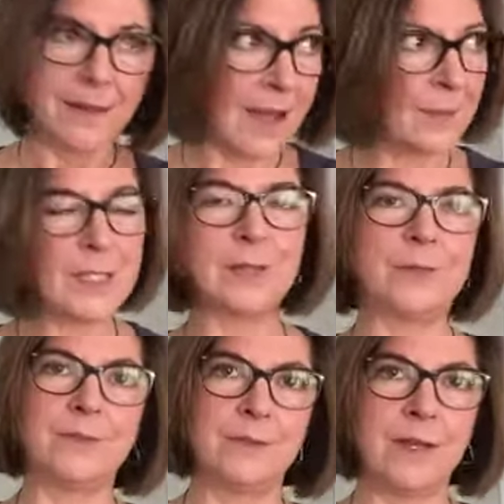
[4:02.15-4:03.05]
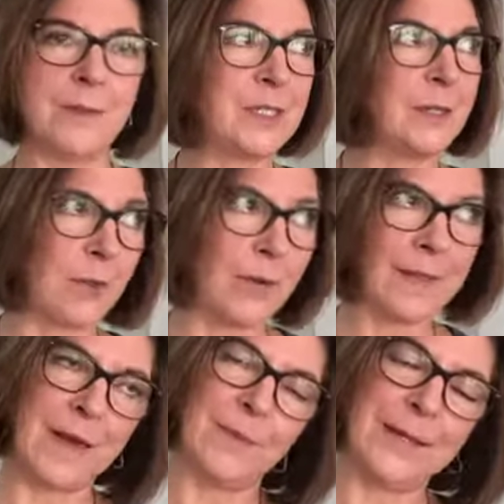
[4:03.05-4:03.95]
I'm still going
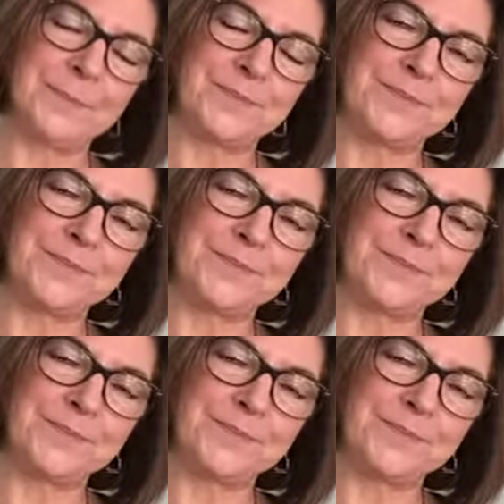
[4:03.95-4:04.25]
that way.